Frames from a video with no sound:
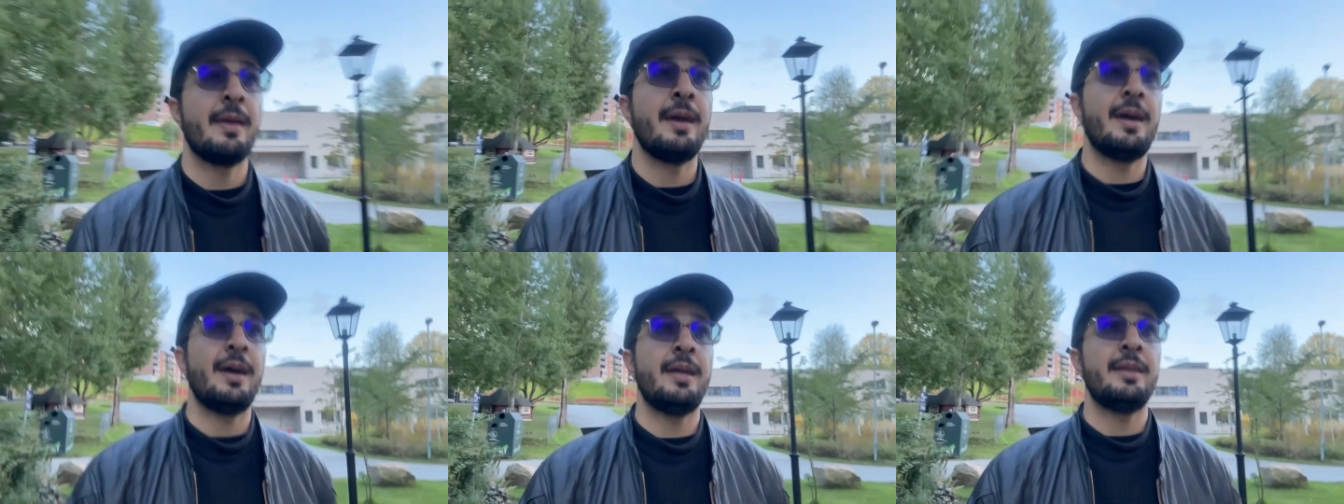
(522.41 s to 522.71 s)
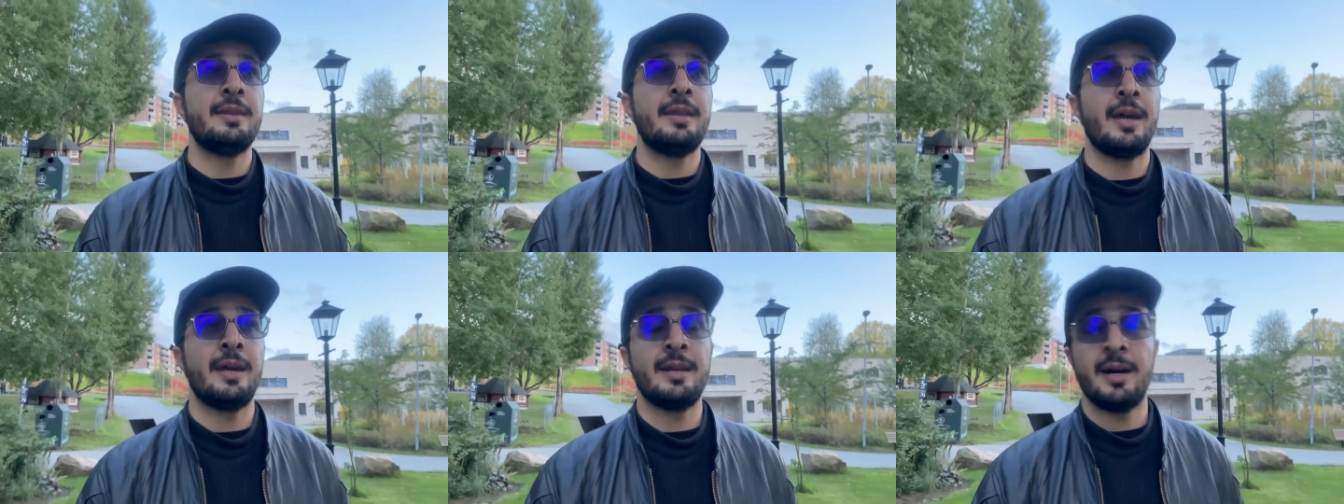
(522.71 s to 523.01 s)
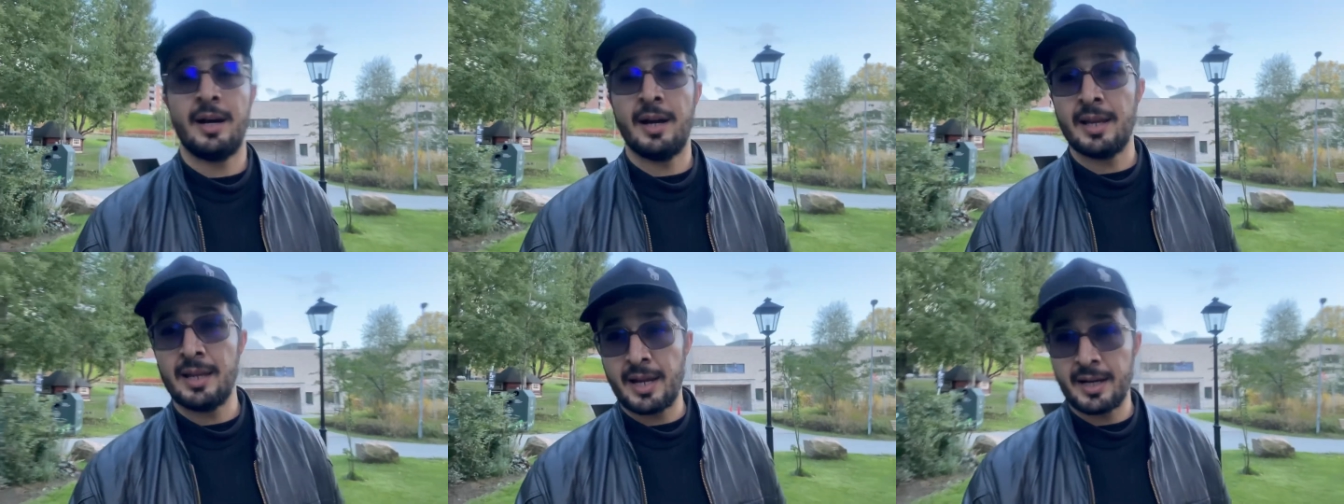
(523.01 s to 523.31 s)
And then
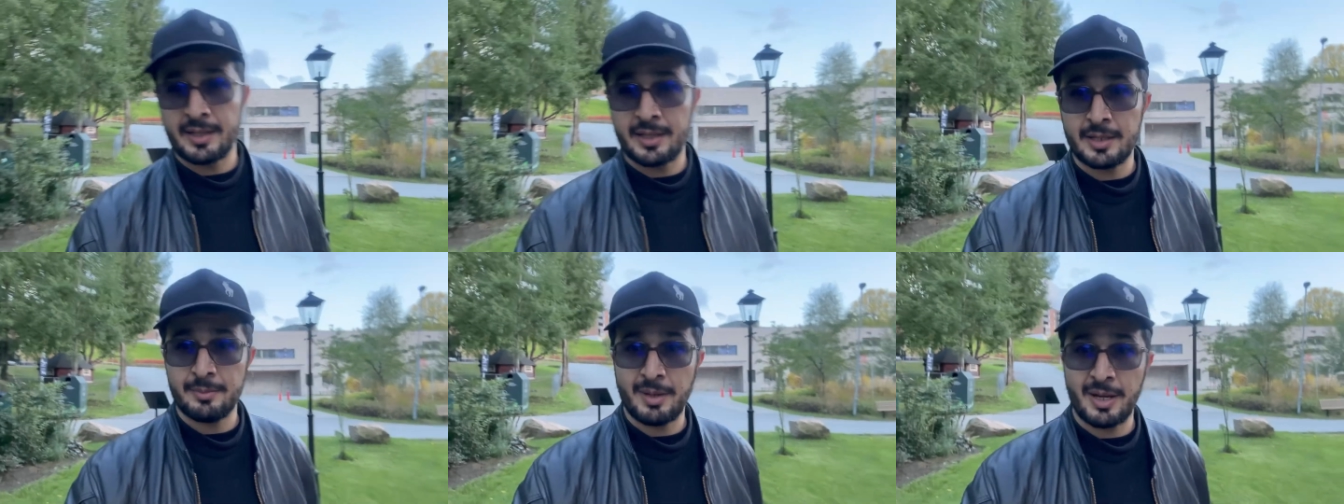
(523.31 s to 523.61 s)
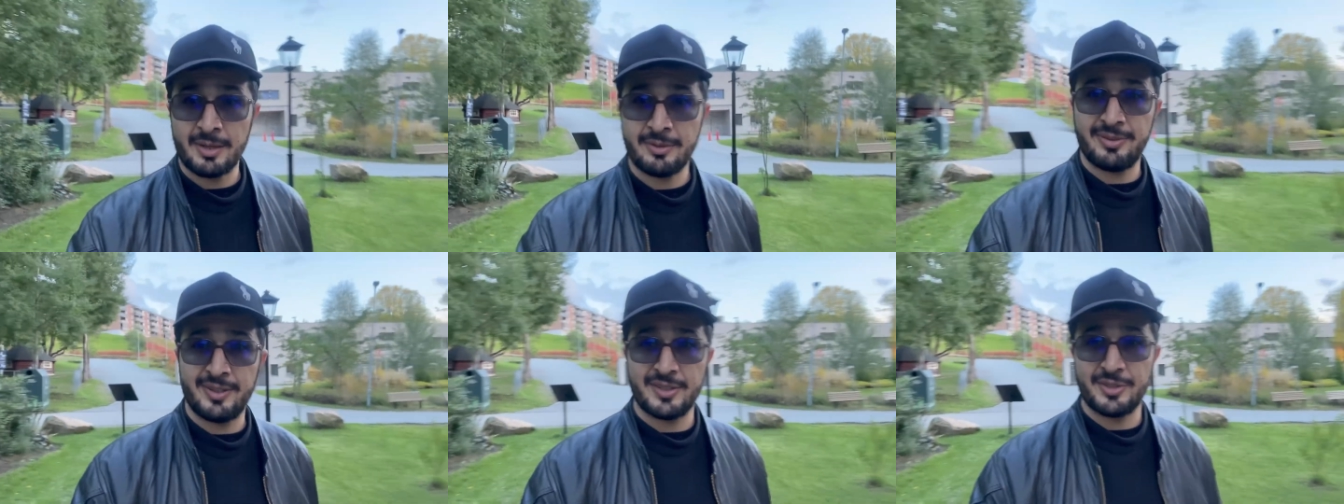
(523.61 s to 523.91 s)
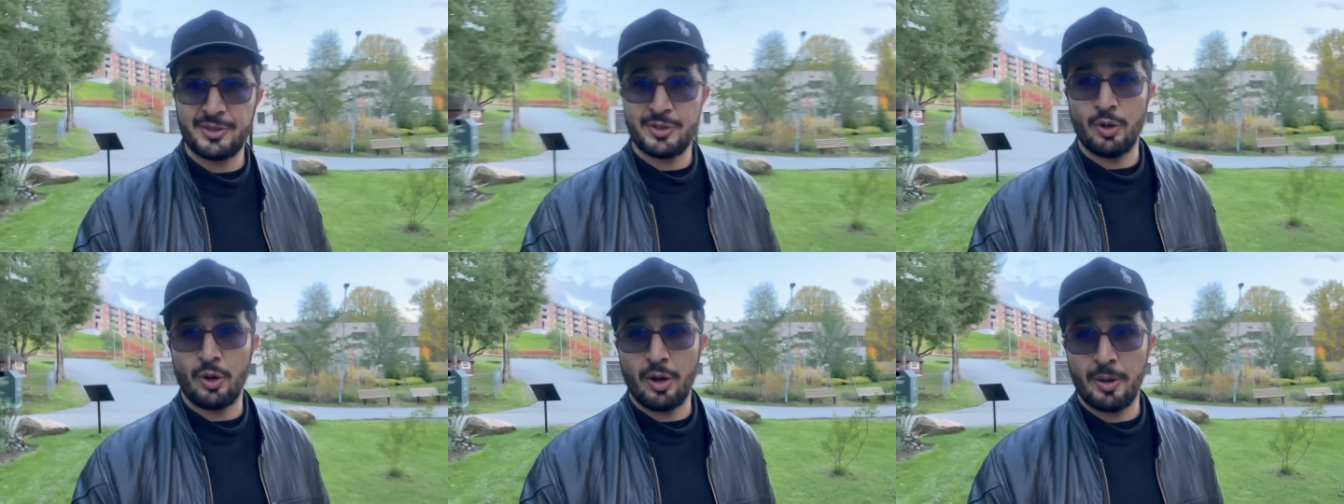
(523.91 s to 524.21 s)
I landed my
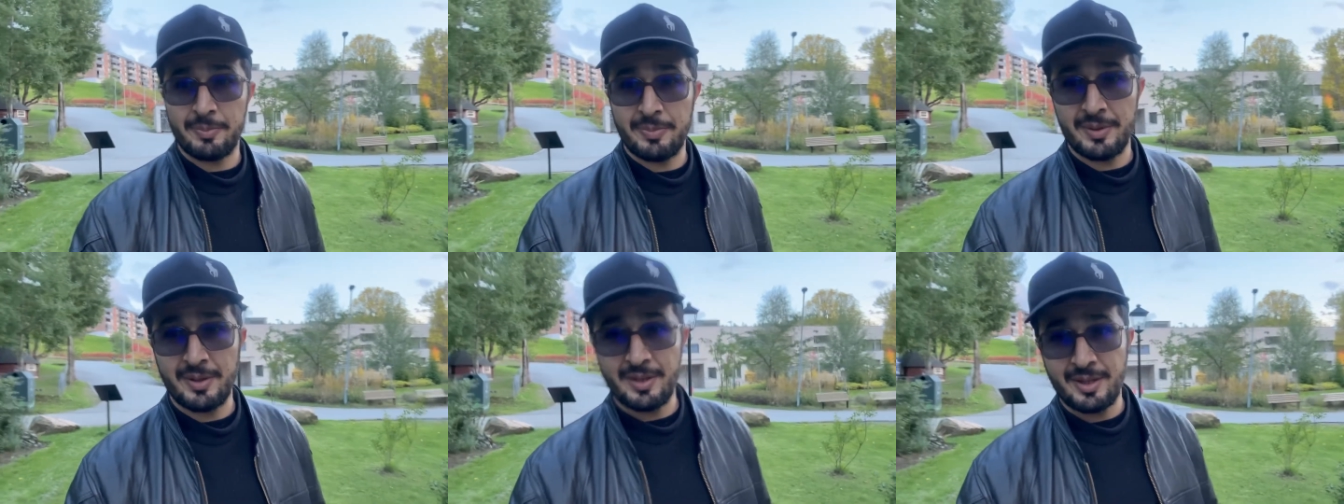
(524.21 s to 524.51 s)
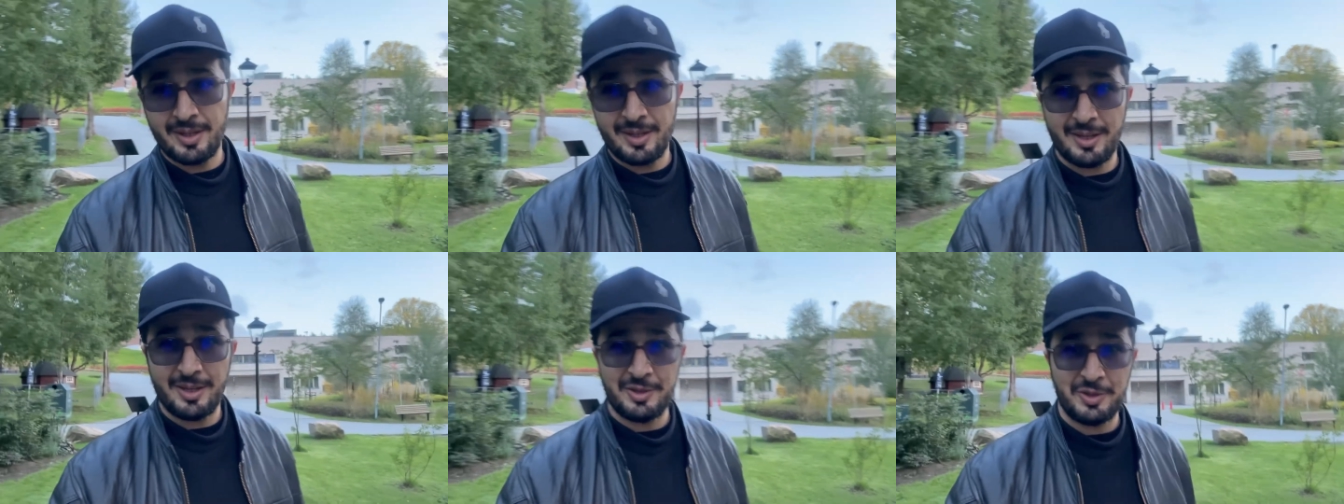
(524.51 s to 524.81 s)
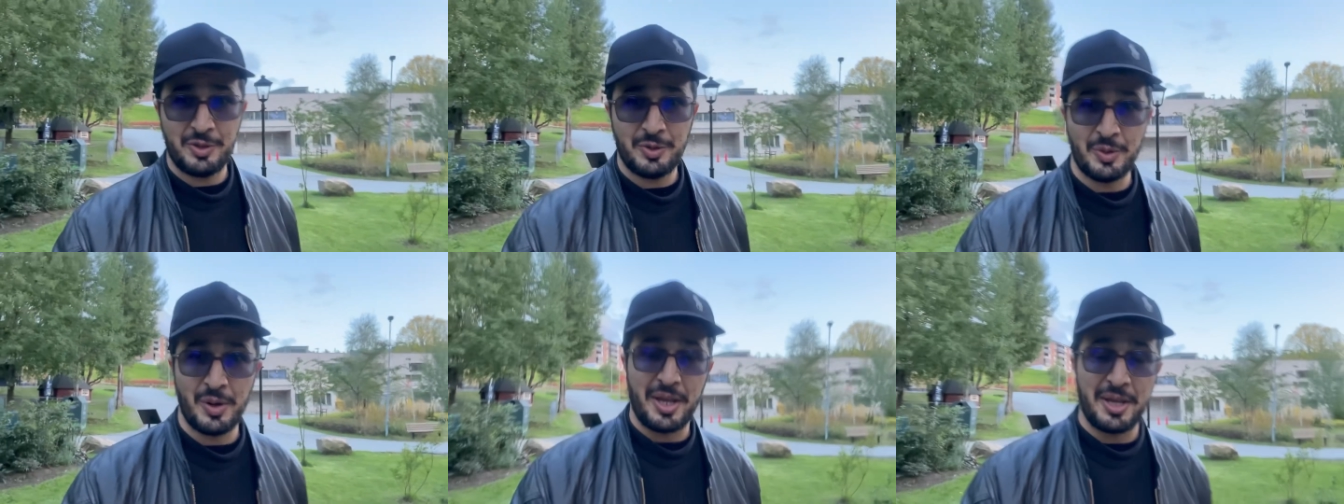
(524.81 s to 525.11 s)
first job in
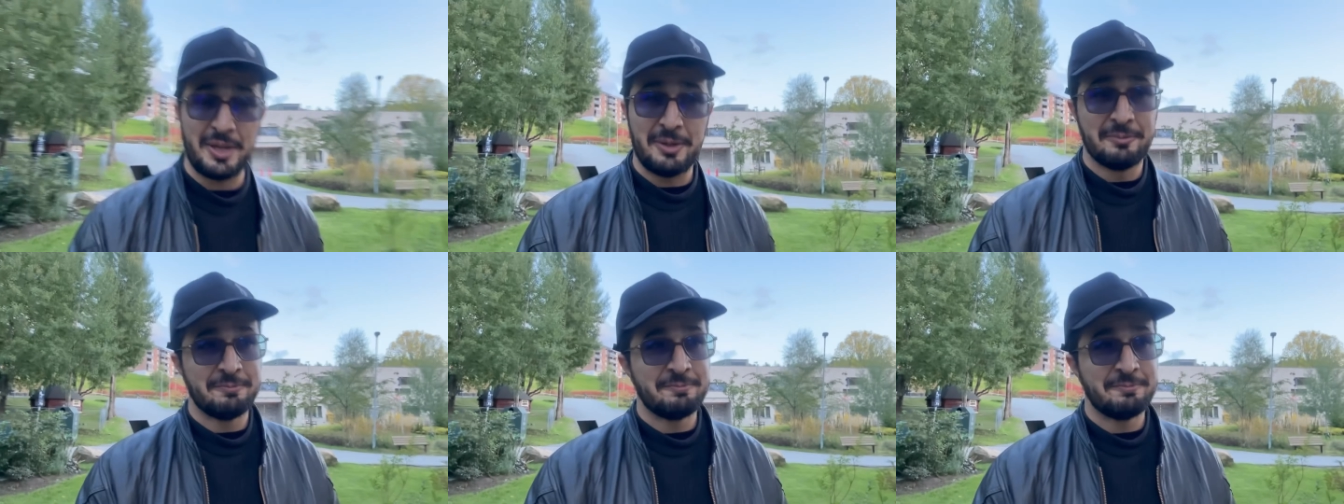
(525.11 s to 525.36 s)
UAE.